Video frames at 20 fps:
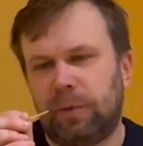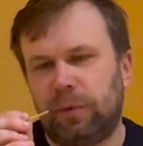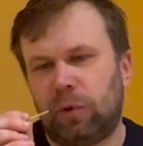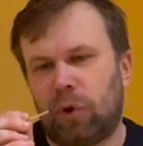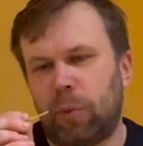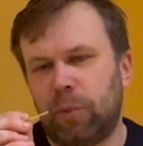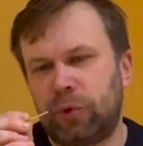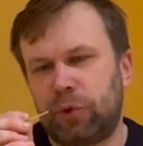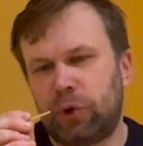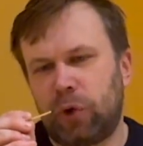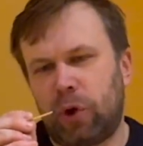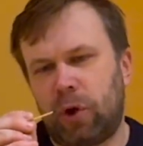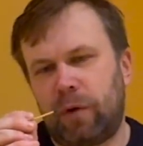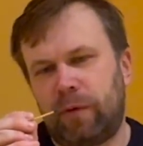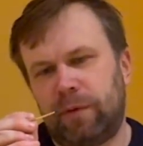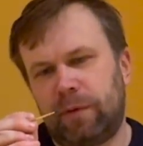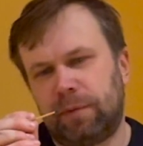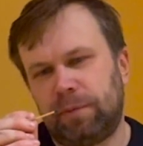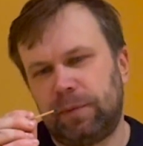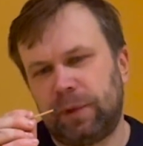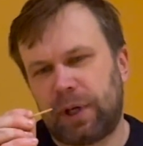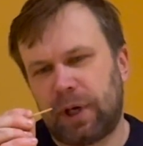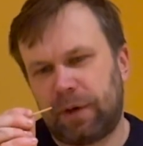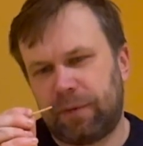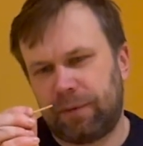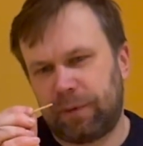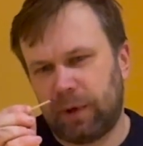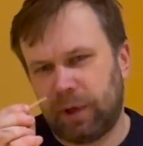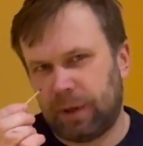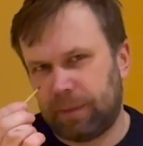observe
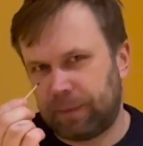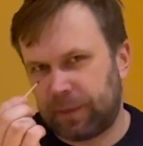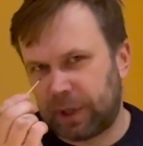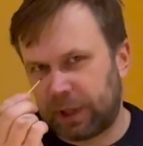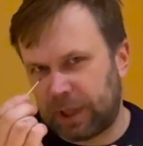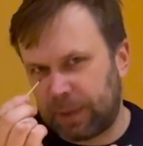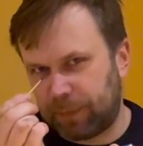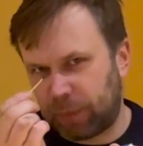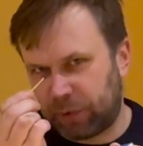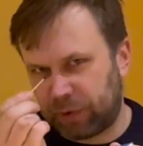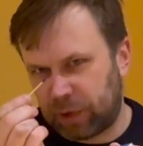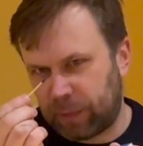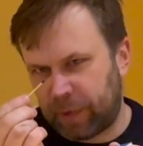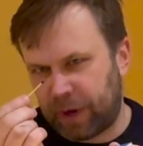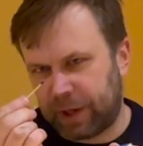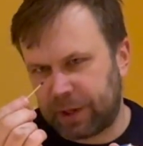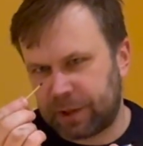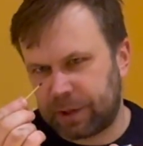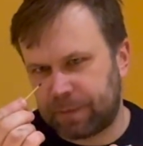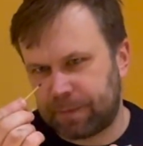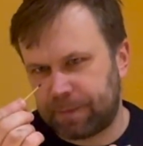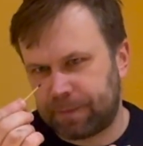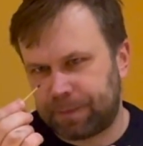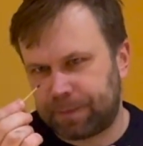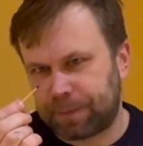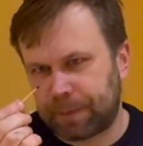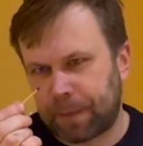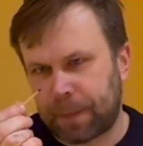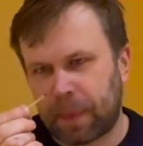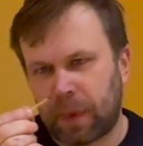carefully the tip of the match.
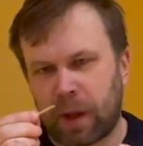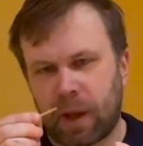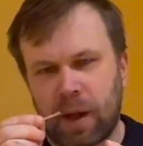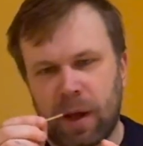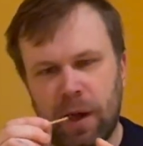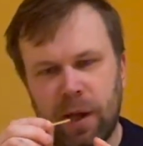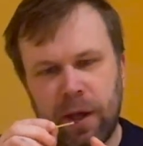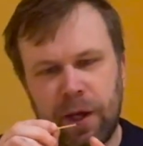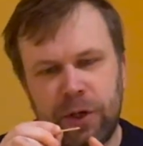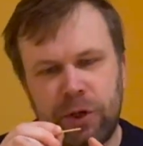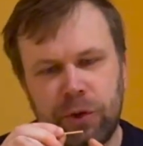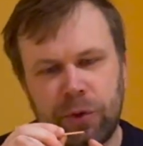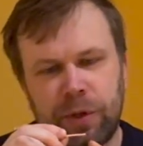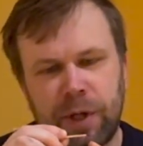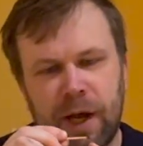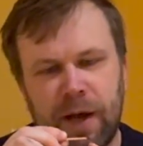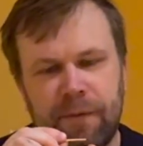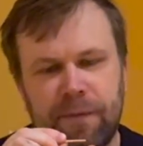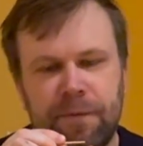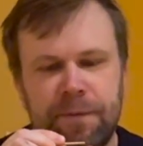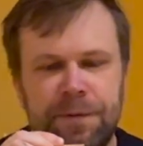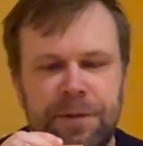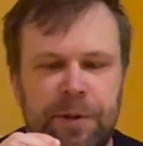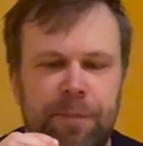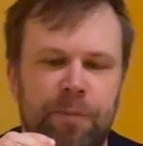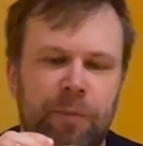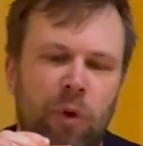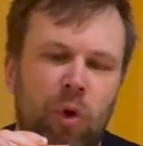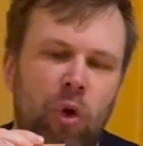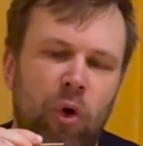It should have
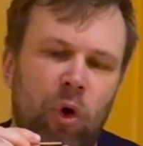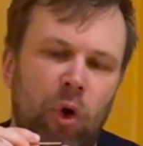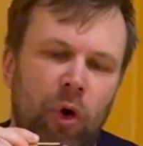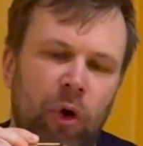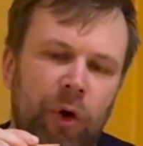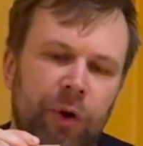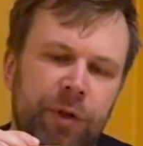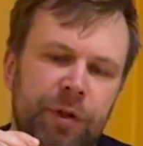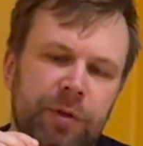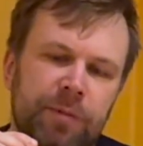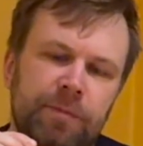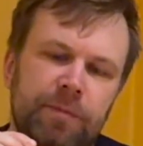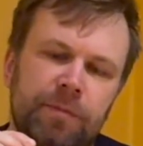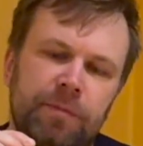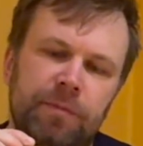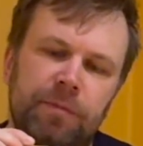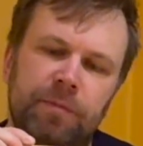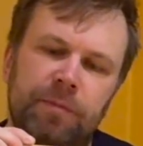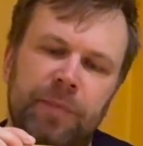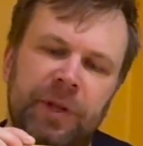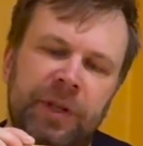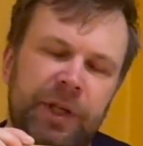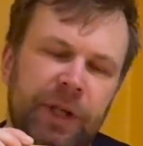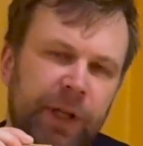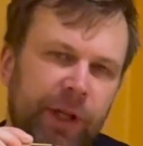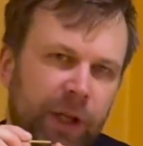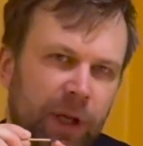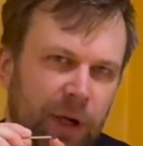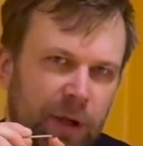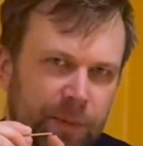some colored
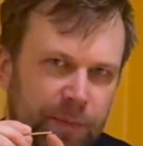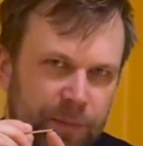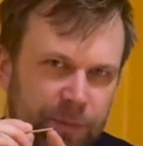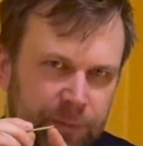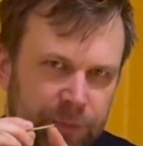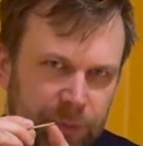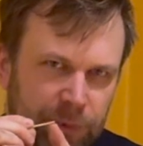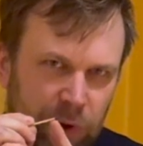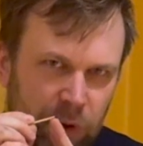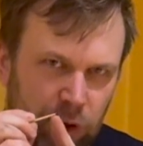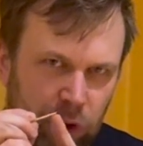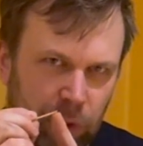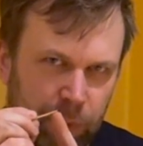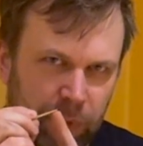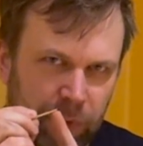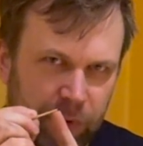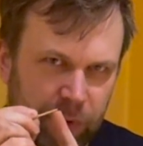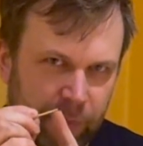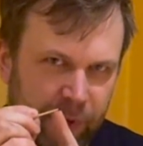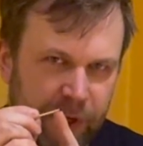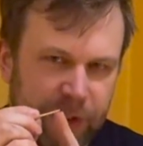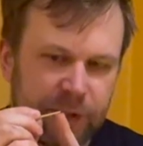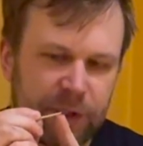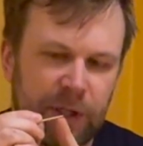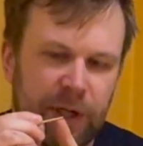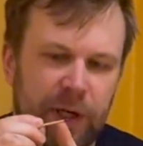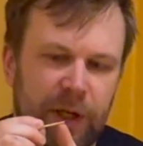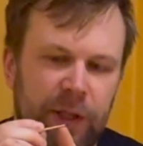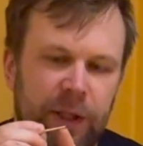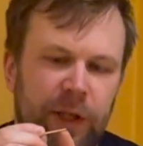material on top of the match
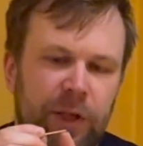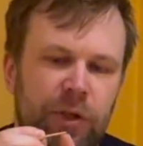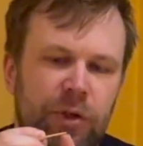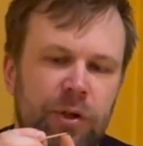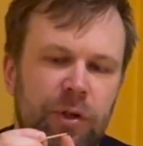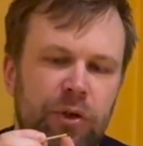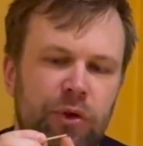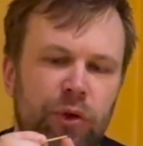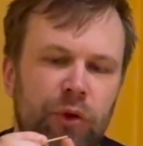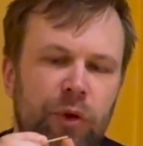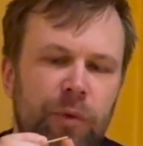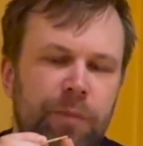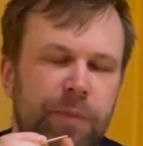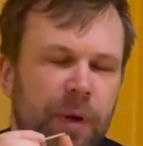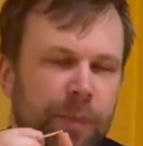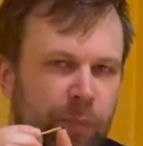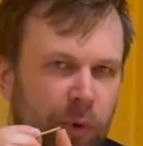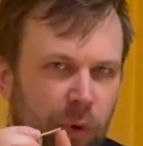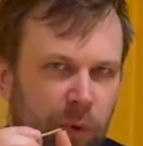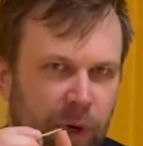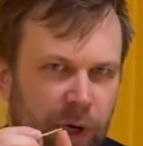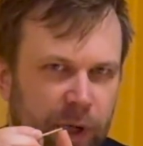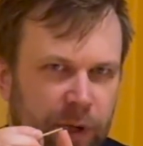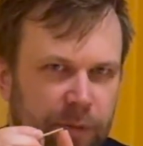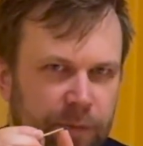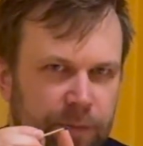and it shouldn't be broken.